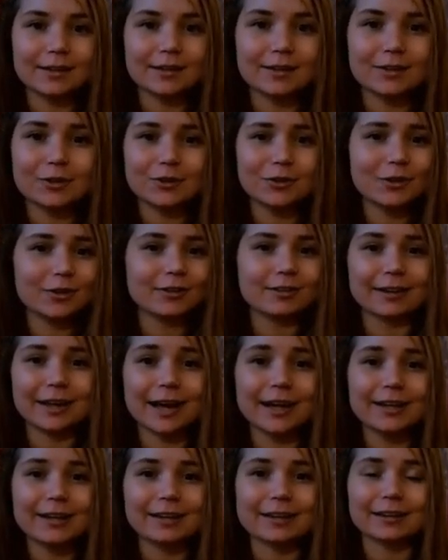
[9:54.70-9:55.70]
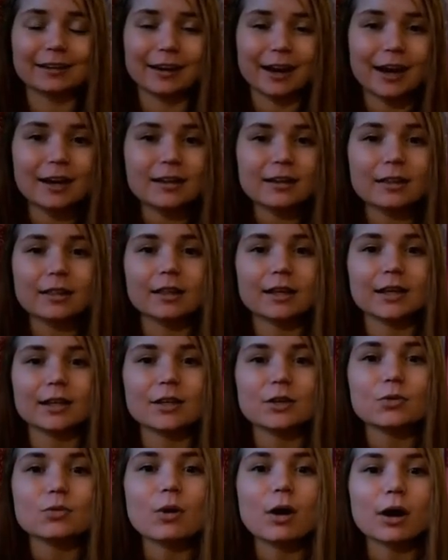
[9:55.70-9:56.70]
You're not lacking in anything.
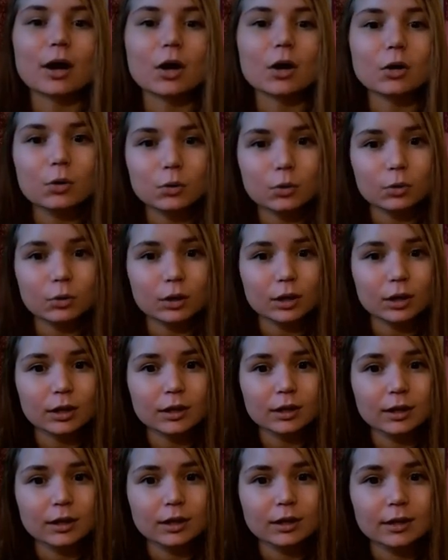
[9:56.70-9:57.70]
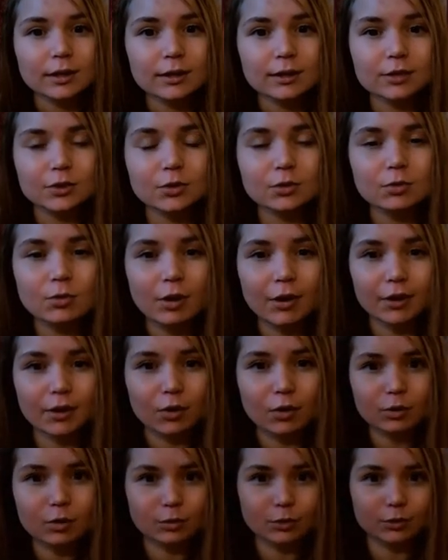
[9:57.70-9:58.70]
You are whole. You are
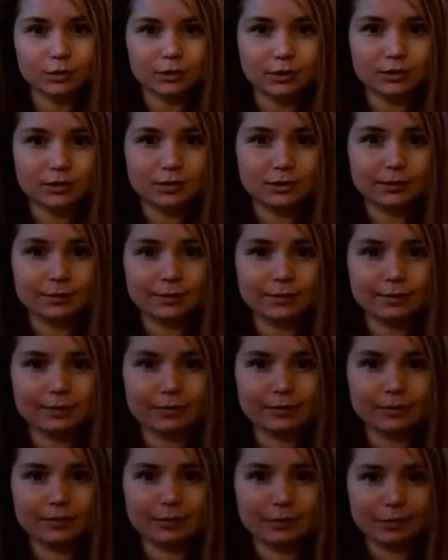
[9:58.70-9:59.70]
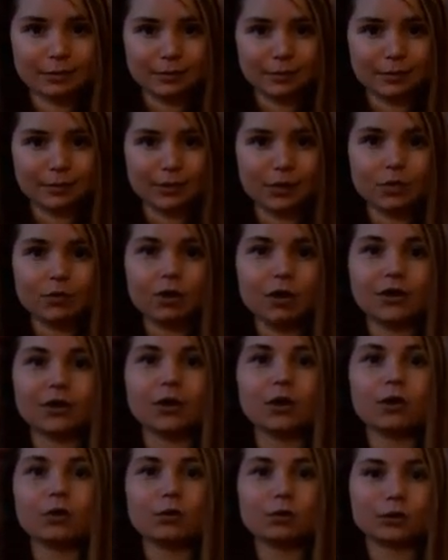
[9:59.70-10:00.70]
whole. You are
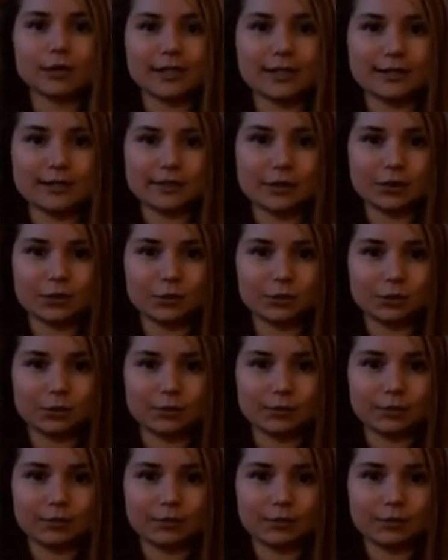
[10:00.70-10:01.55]
whole as you.